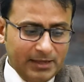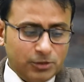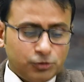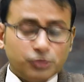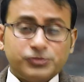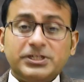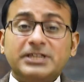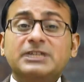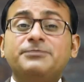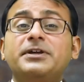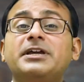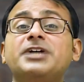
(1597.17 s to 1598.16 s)
So
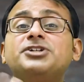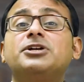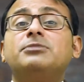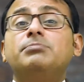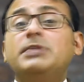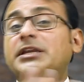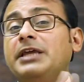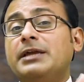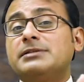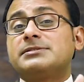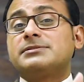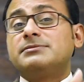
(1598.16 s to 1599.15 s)
signification,
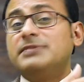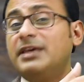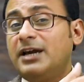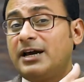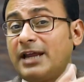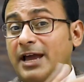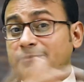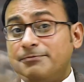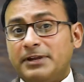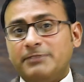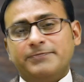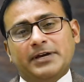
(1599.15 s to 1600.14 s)
meanings, they are
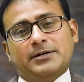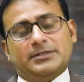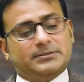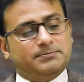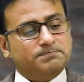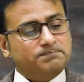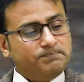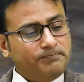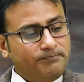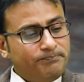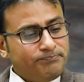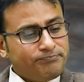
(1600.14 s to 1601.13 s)
everywhere.
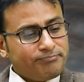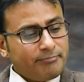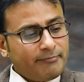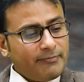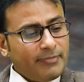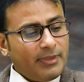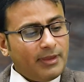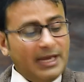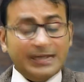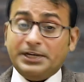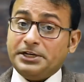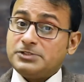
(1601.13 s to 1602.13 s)

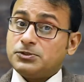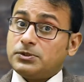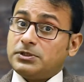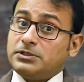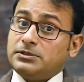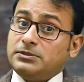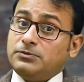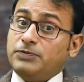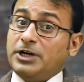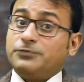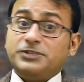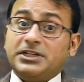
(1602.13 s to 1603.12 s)
And it is
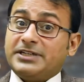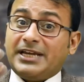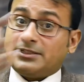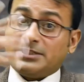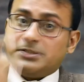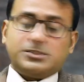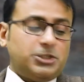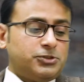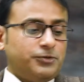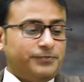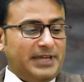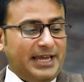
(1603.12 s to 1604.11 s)
one of the characteristics
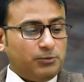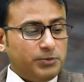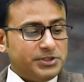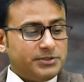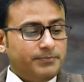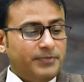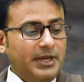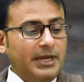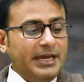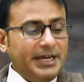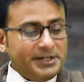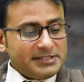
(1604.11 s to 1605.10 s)
of language.
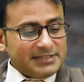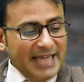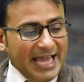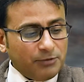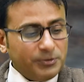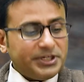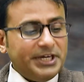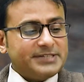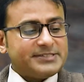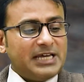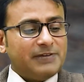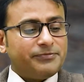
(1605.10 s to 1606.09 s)
It is language
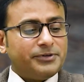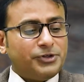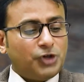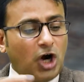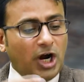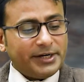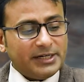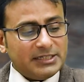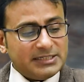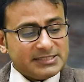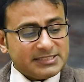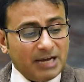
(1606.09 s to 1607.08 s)
itself,
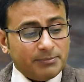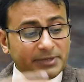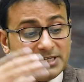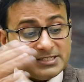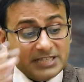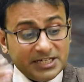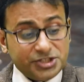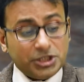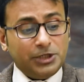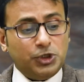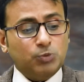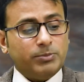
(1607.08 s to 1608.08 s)
not some
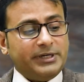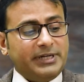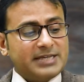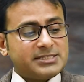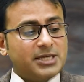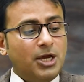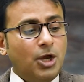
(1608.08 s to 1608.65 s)
essential humanness